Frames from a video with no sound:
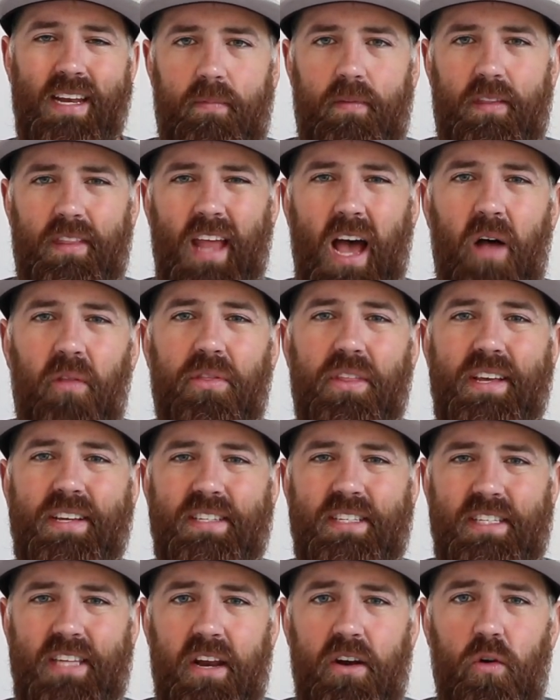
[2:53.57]
Now, the
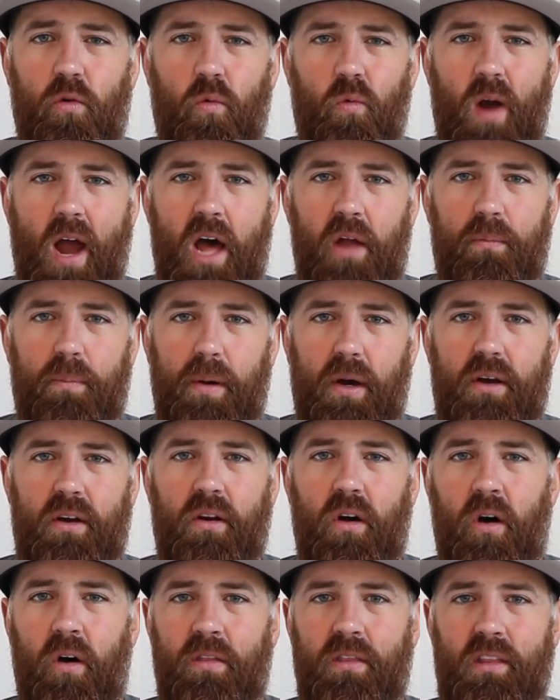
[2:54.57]
center round button
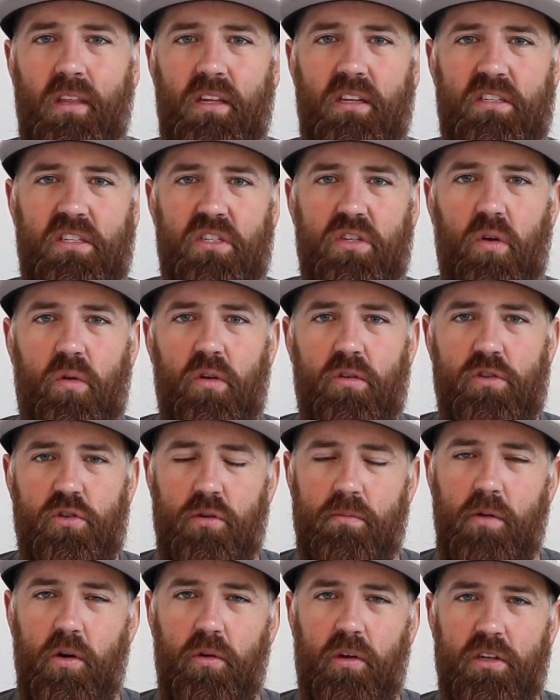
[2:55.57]
on the Sonos
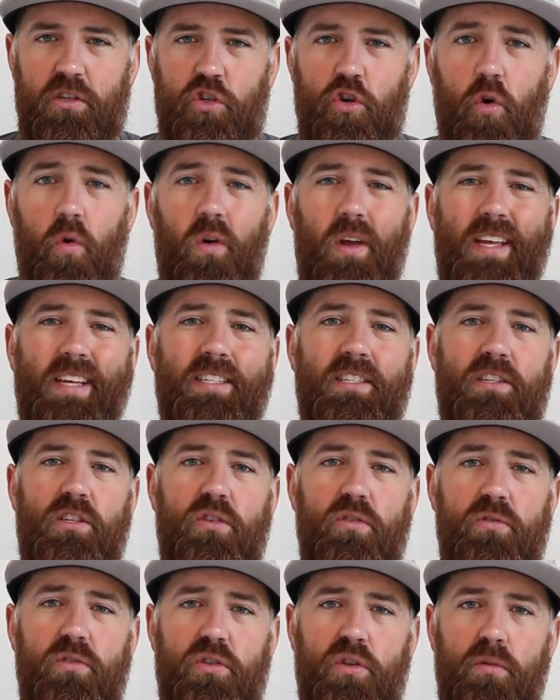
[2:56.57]
remote control is
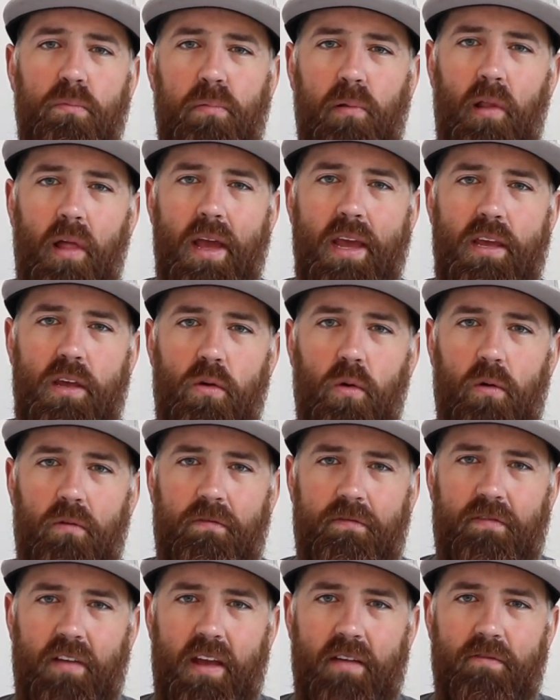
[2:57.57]
used to play your
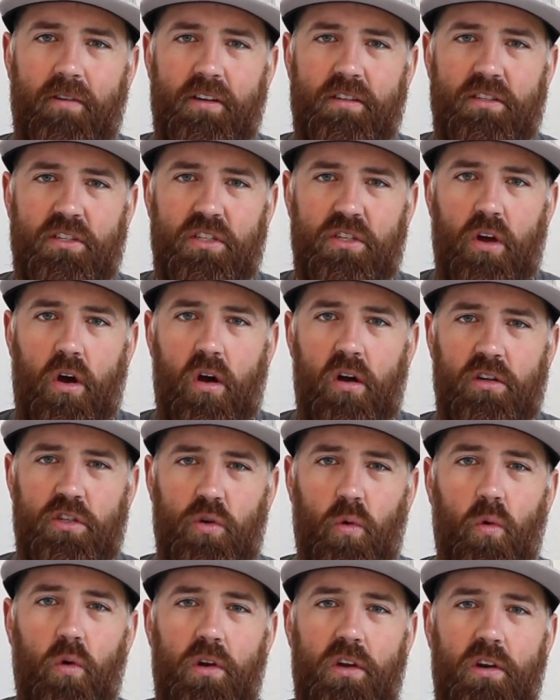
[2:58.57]
favorite songs
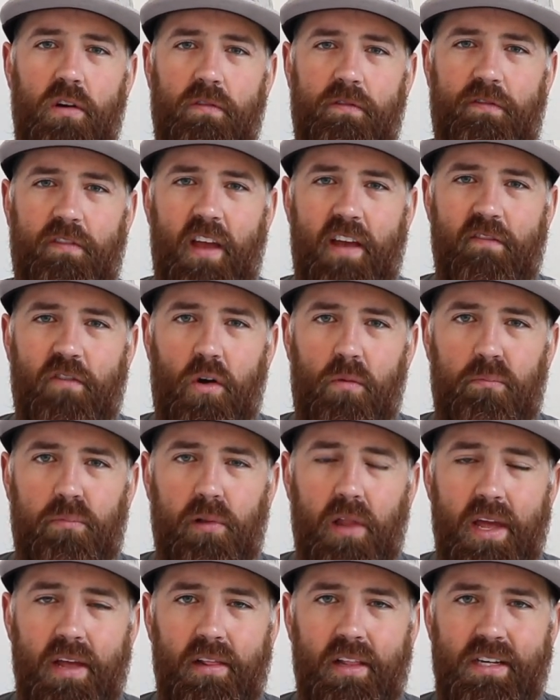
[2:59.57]
or your favorite
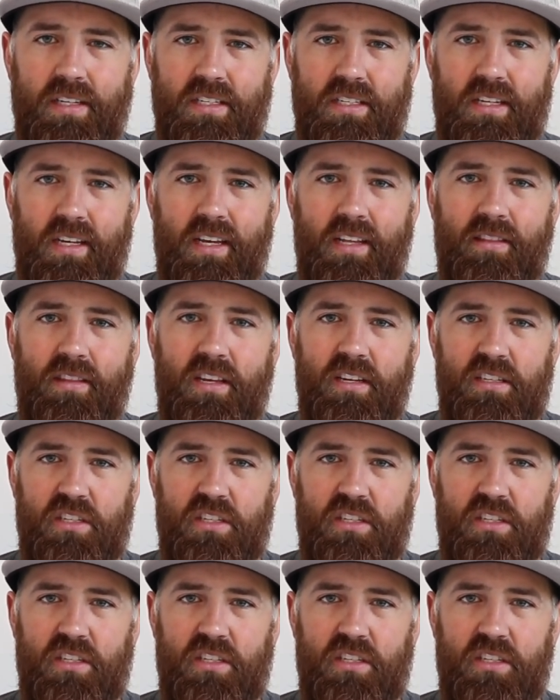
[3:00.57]
playlist in the